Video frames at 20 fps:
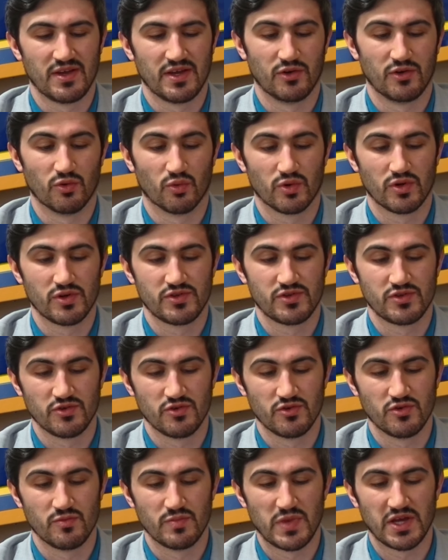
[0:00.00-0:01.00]
in order
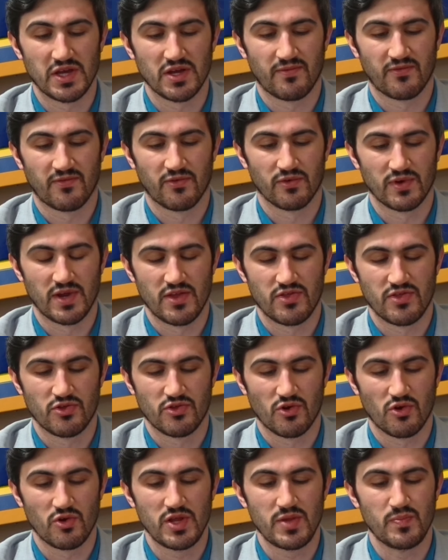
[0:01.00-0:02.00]
to make up for a
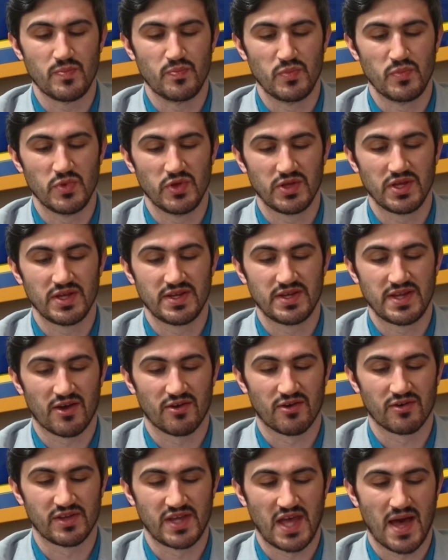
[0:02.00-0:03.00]
$30 million
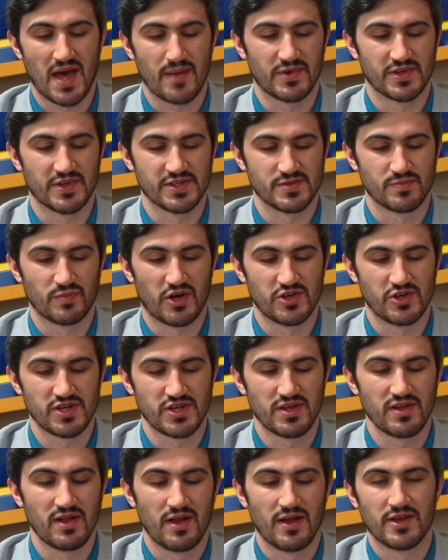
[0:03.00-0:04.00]
gap in its
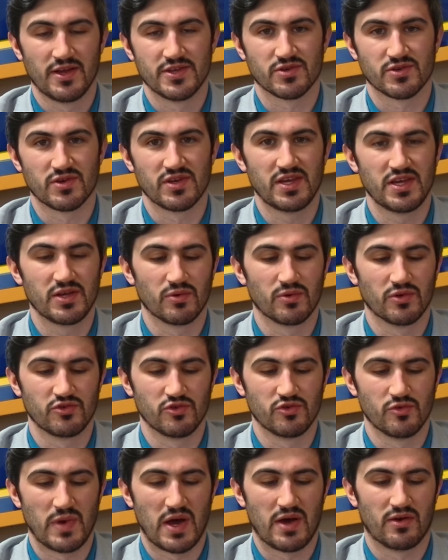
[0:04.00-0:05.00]
budget. It's going to equal
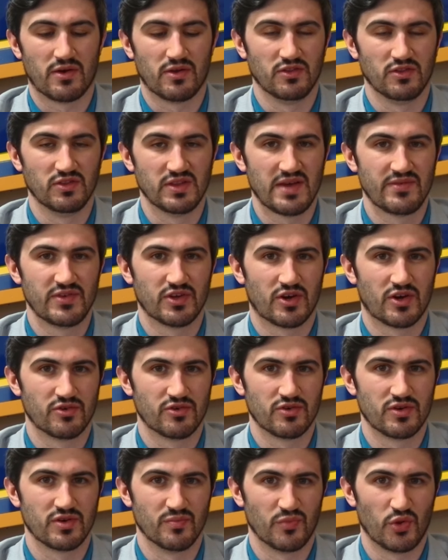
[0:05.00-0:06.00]
to about
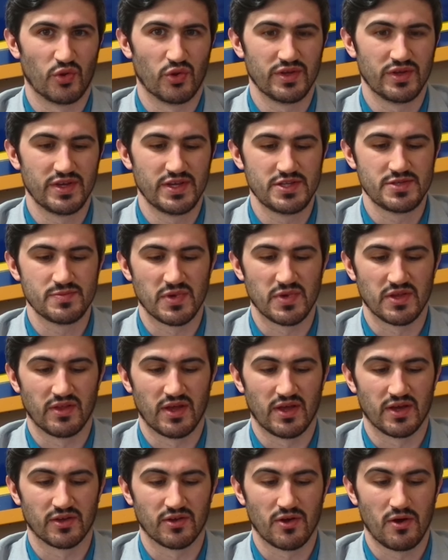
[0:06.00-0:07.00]
1,100 employees being
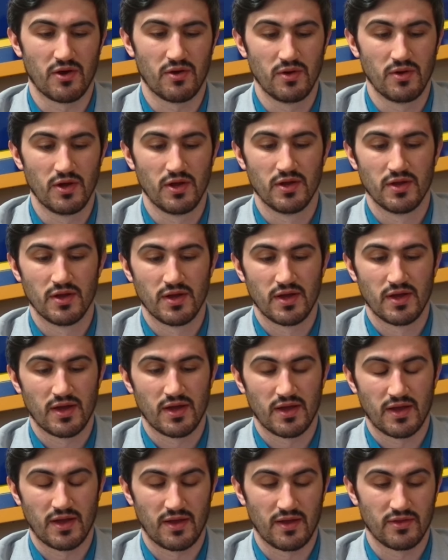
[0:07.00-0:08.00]
let go.
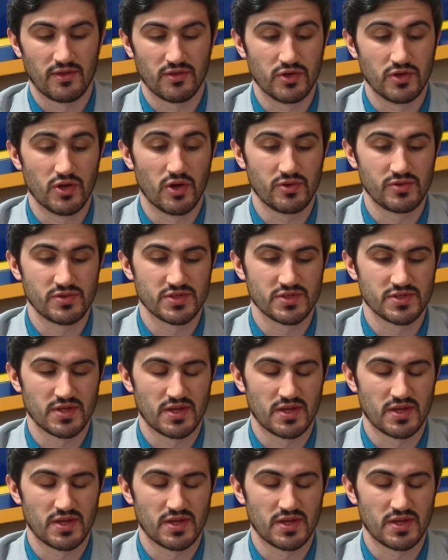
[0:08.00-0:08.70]
And the notes